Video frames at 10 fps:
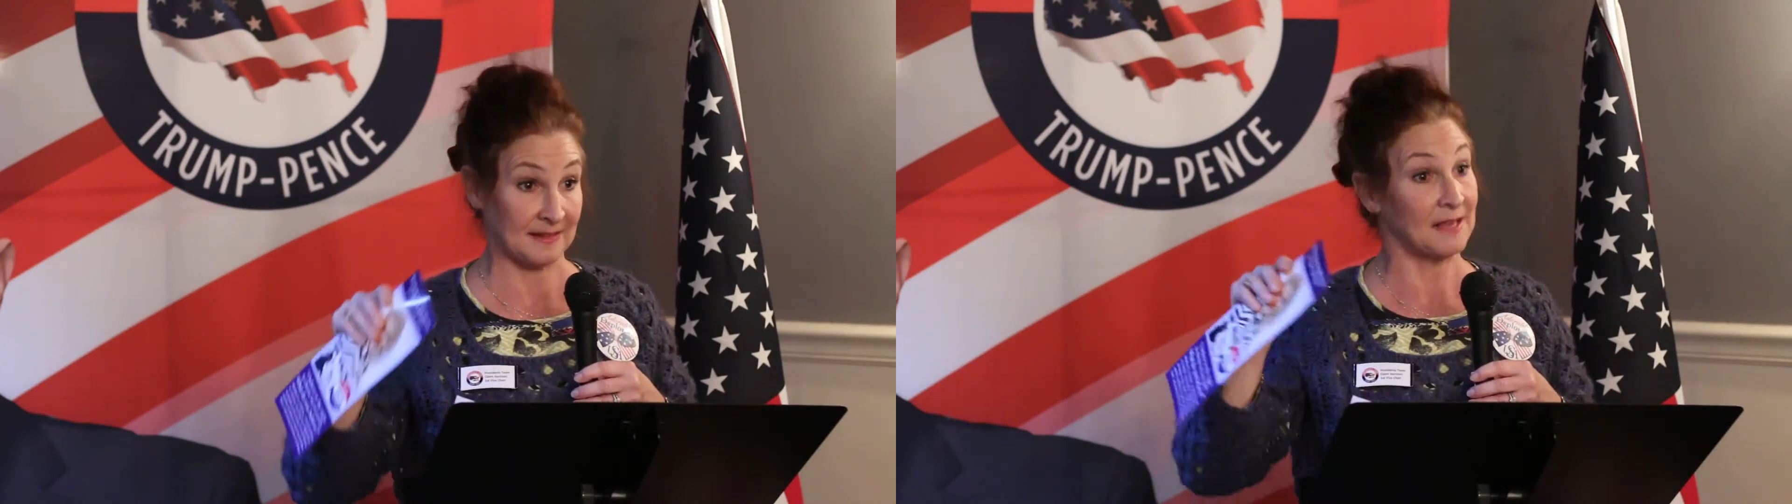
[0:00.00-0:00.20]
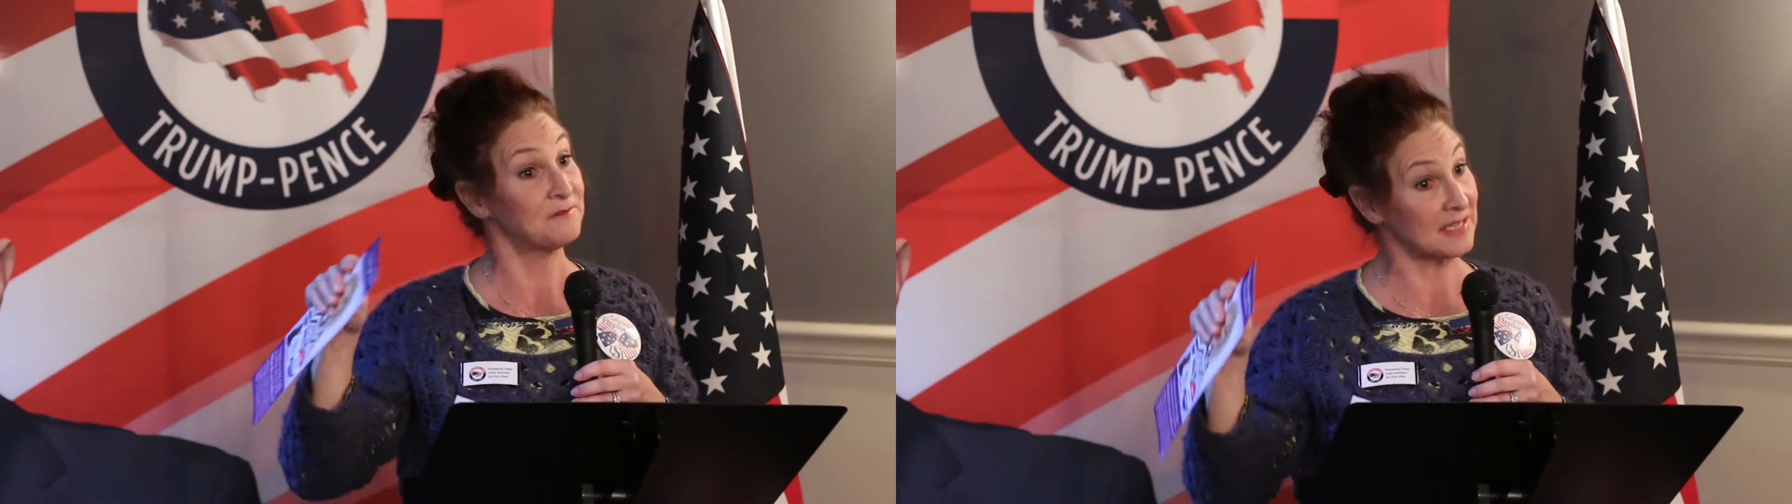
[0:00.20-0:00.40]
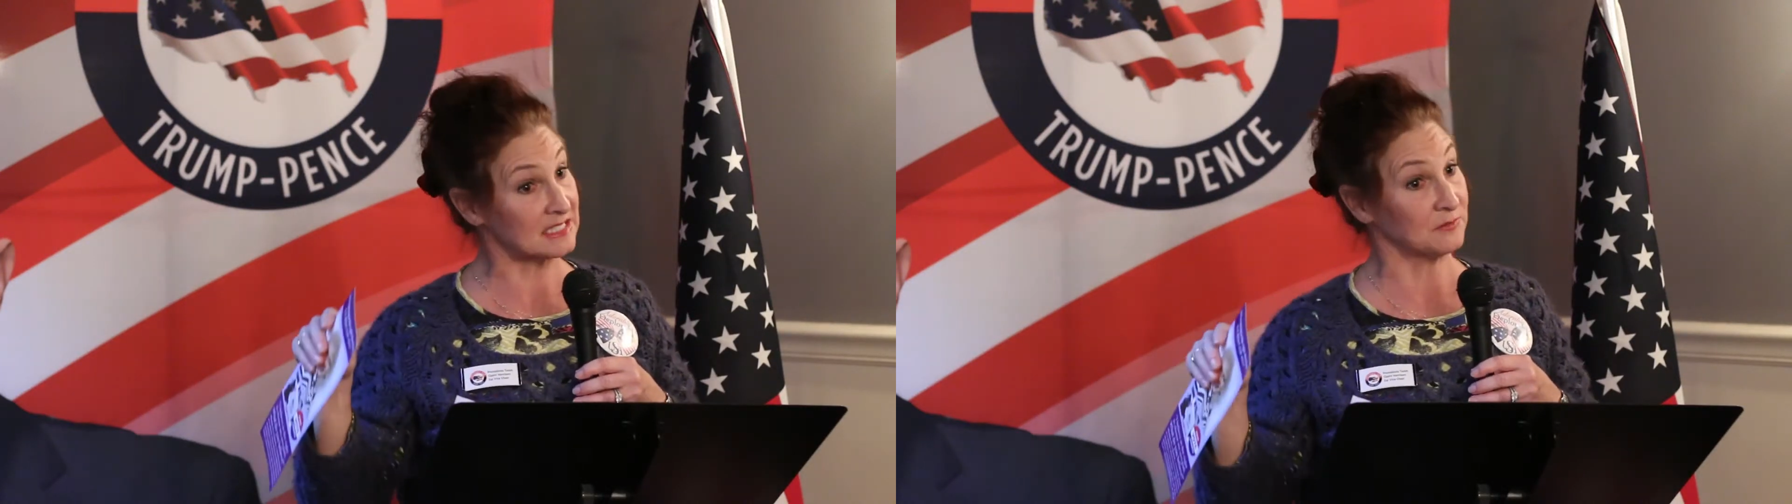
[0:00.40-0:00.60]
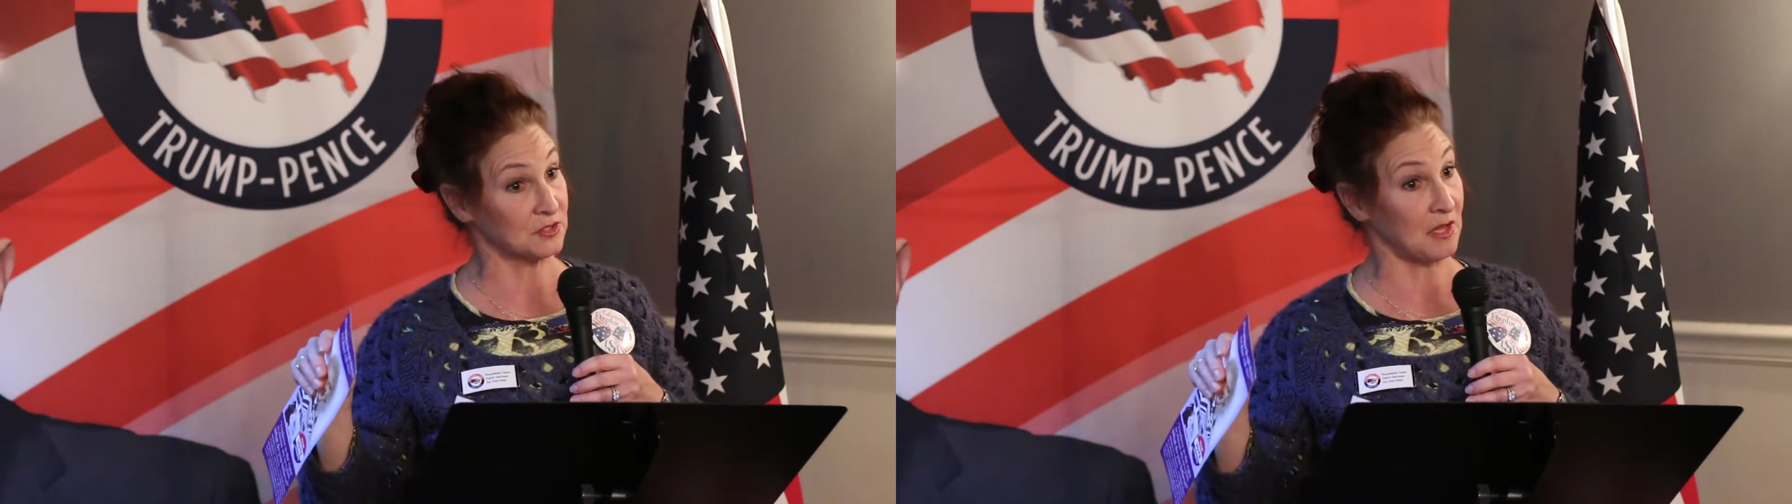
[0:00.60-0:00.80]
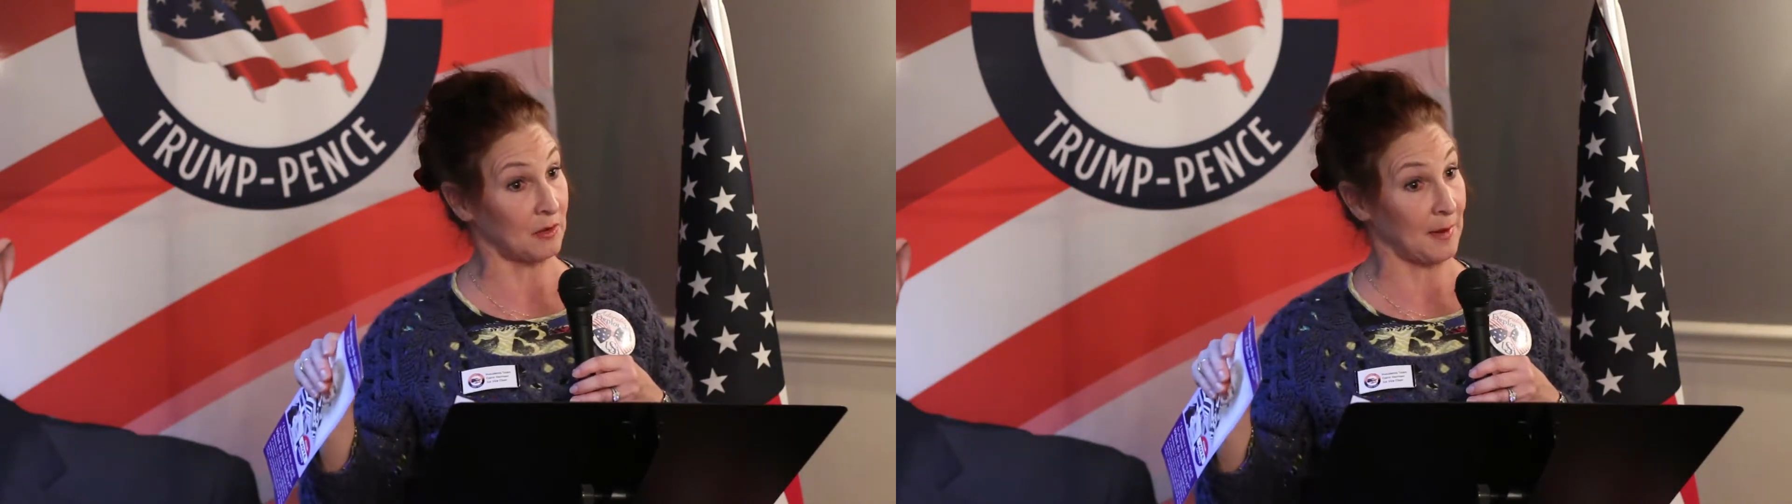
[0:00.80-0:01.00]
And they have
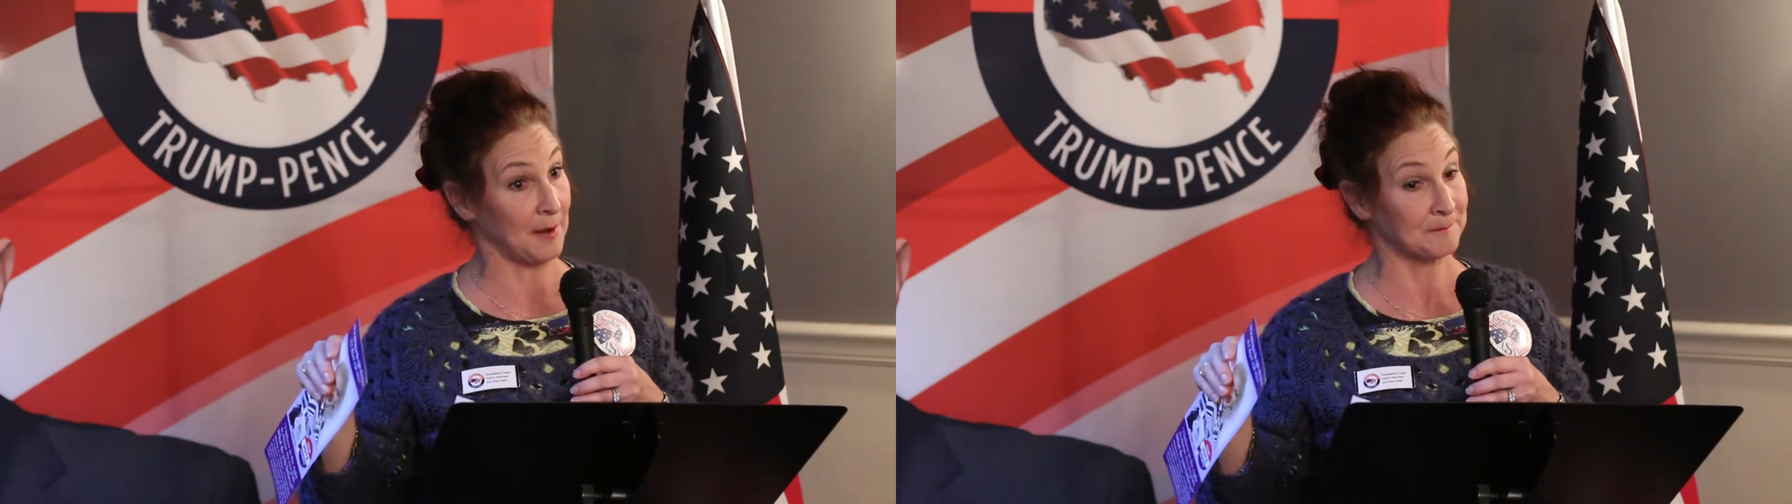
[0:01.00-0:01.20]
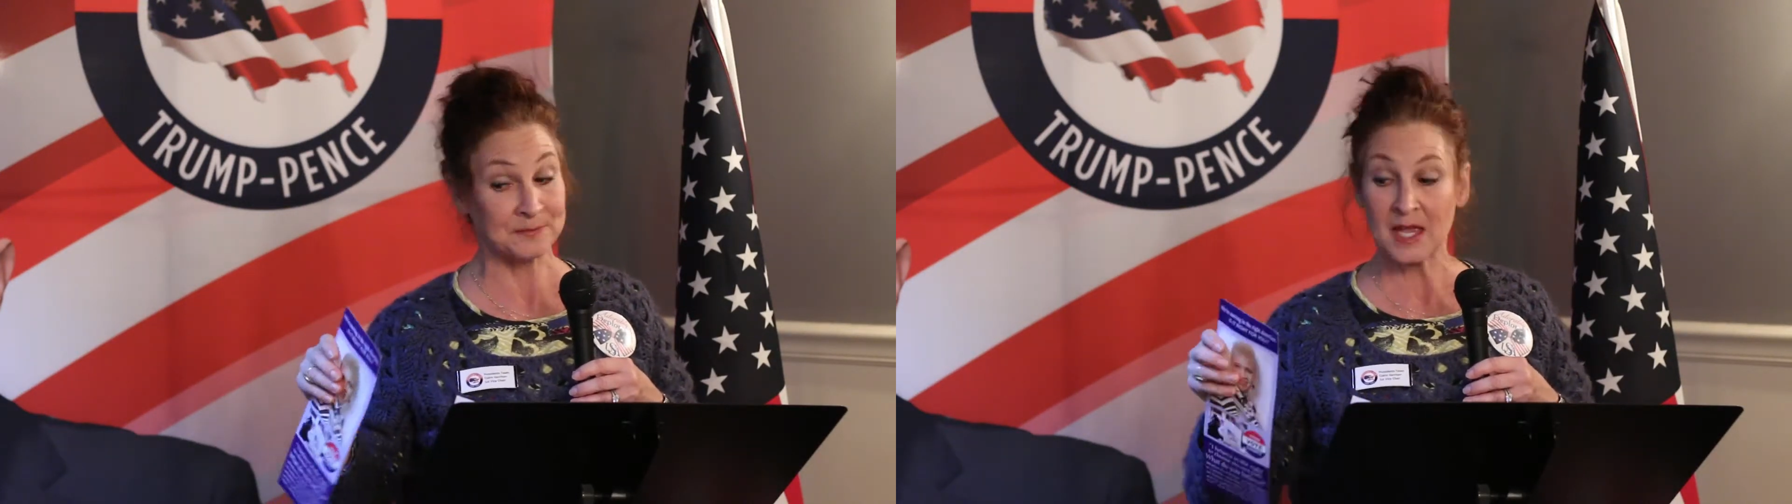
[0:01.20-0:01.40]
festivals all around.